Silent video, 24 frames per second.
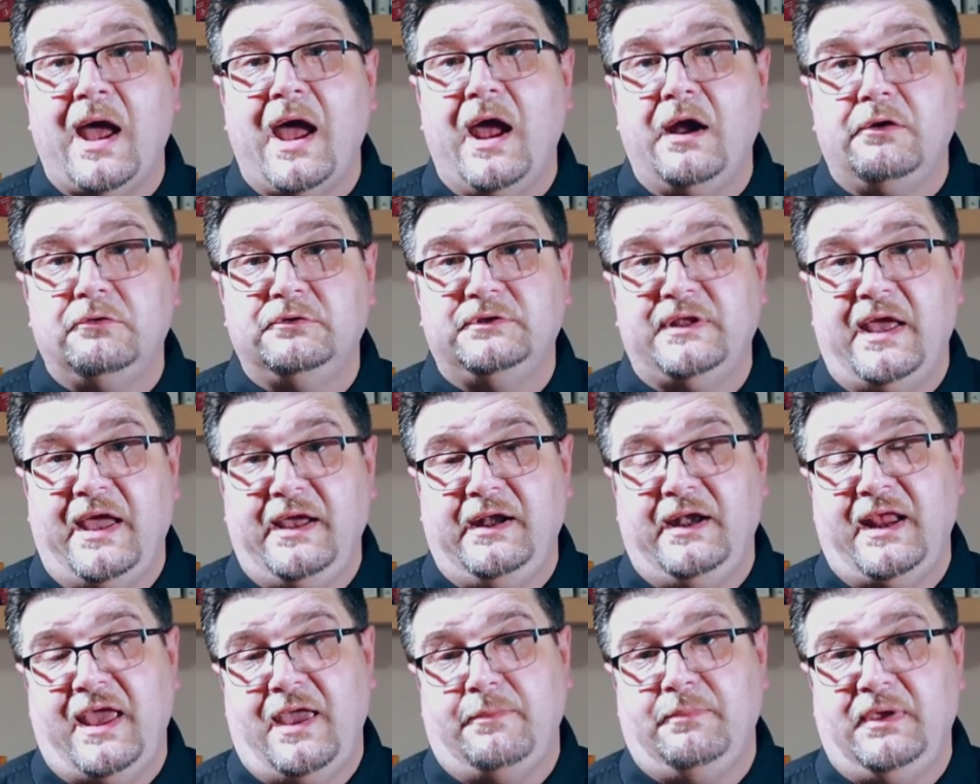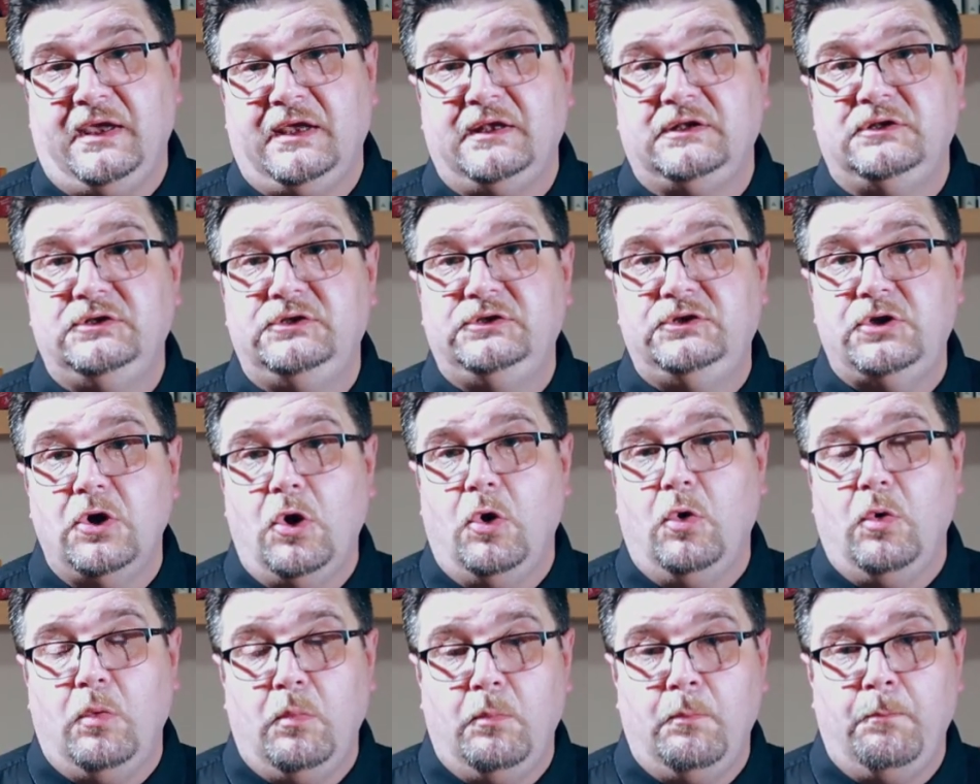aerodynamic
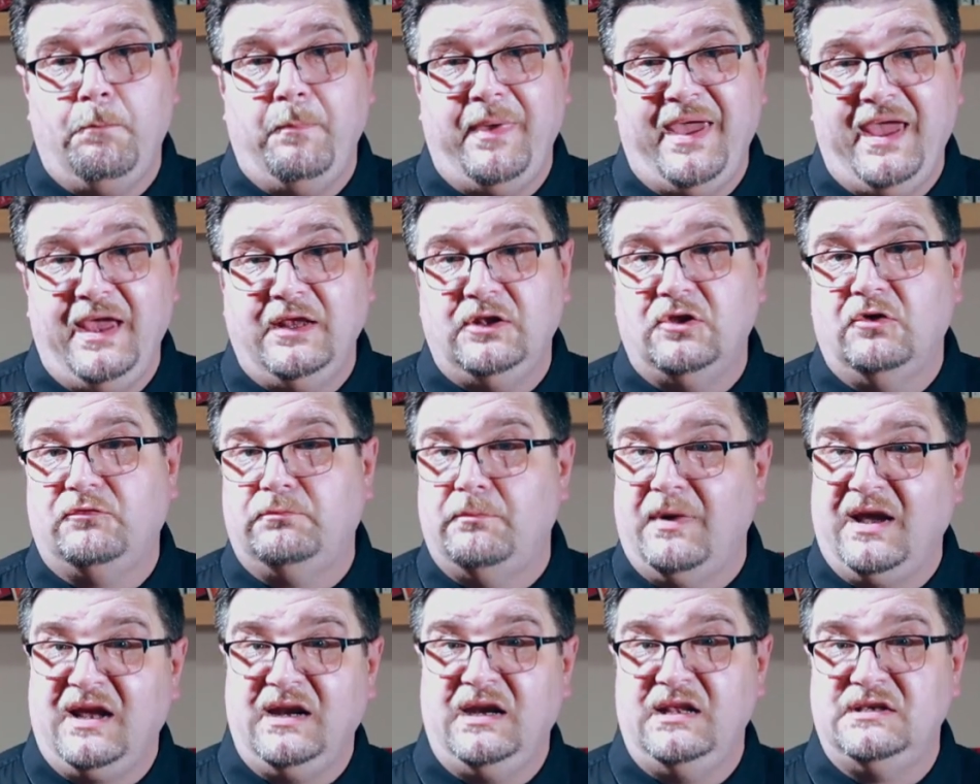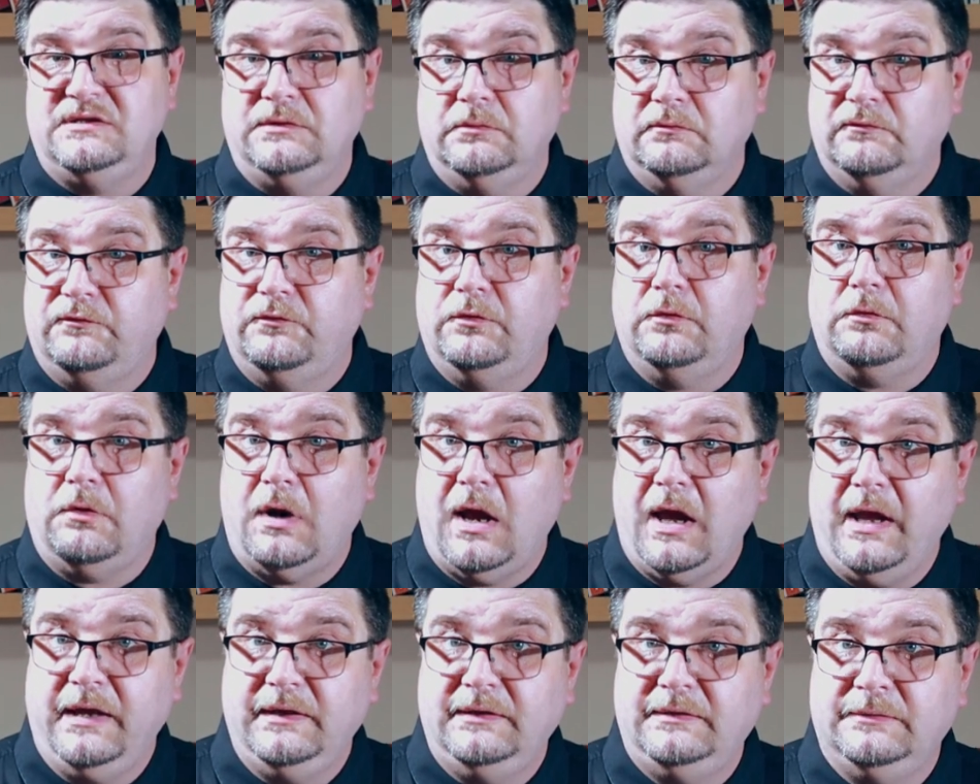dome made of magnesium
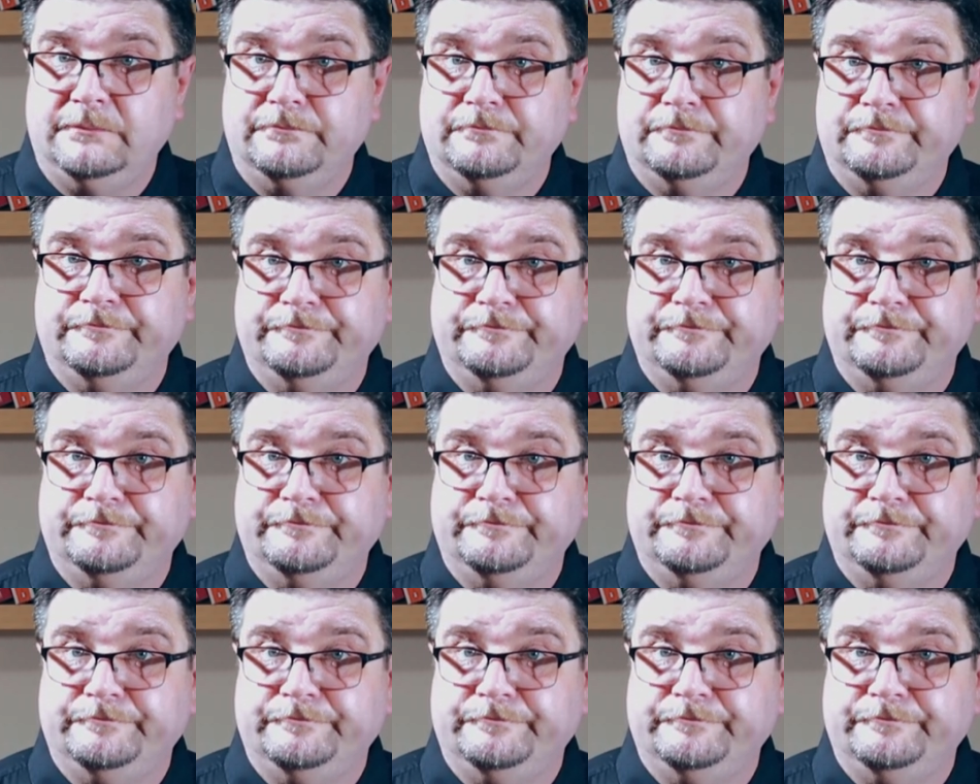fluoride,